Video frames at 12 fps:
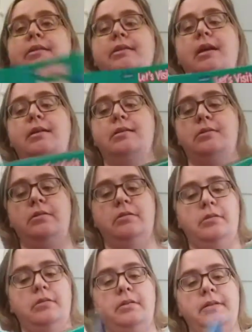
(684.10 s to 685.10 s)
castle,
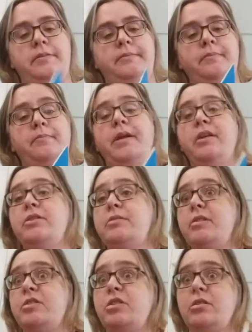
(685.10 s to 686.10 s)
but it used
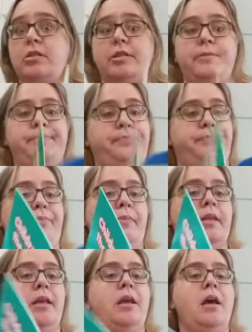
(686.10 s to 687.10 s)
to be a church.
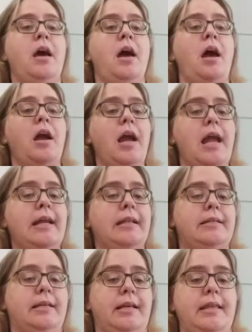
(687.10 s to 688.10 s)
All
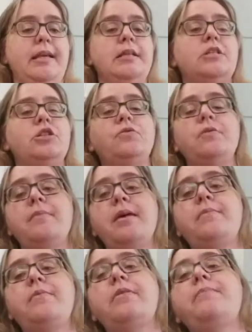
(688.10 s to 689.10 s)
right, things to
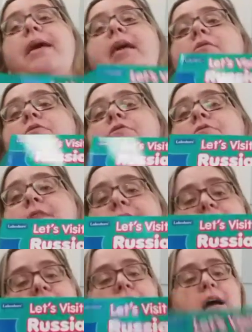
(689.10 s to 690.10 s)
remember about
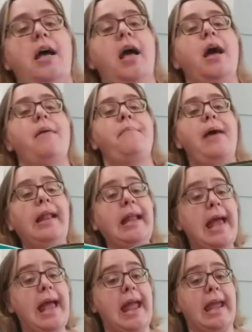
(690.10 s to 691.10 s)
Russia.
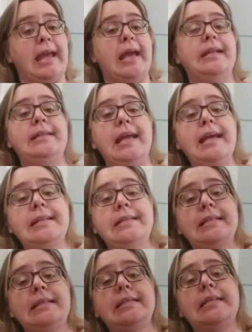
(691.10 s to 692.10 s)
Ballet,
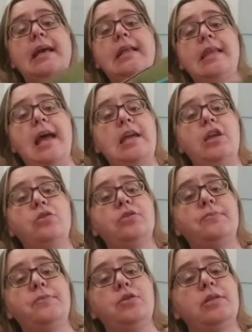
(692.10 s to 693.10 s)
dances that
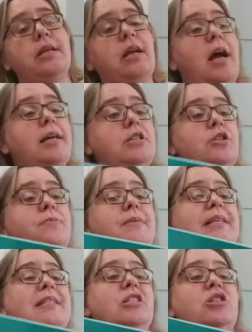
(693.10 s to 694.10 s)
use music, costumes,
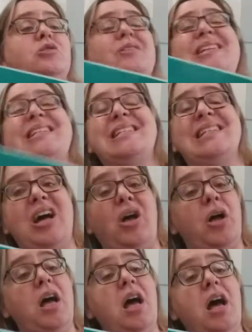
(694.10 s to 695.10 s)
and scenery to
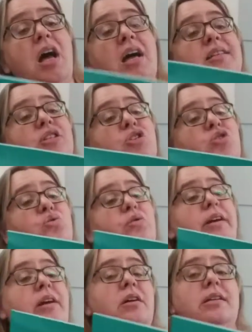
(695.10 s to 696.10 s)
tell a
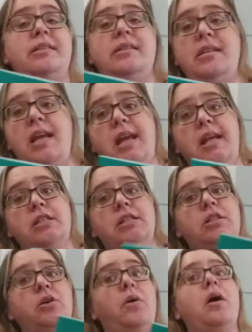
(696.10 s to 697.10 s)
story on stage.
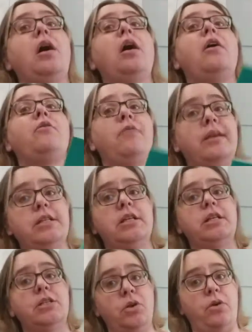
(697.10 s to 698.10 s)
So Russia
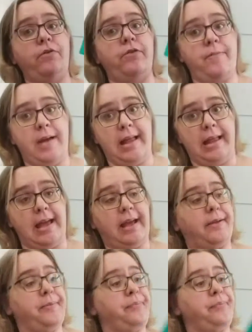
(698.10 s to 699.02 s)
is known for ballet.